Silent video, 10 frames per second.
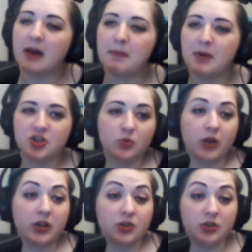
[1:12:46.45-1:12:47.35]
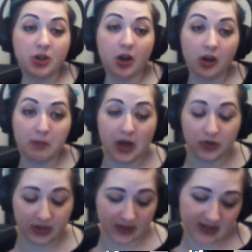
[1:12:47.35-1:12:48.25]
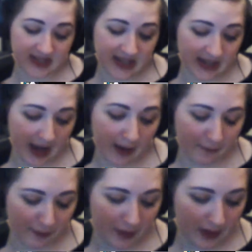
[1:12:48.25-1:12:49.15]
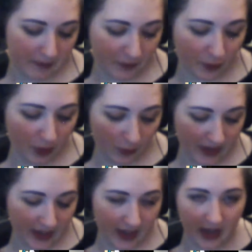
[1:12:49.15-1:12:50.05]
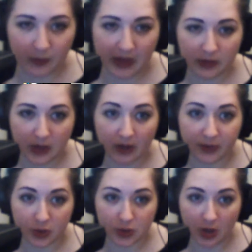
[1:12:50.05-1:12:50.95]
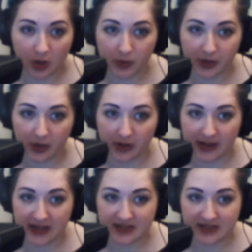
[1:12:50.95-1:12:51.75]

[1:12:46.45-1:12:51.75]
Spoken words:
But you wanted to talk about the CCAF before we round off the show with our last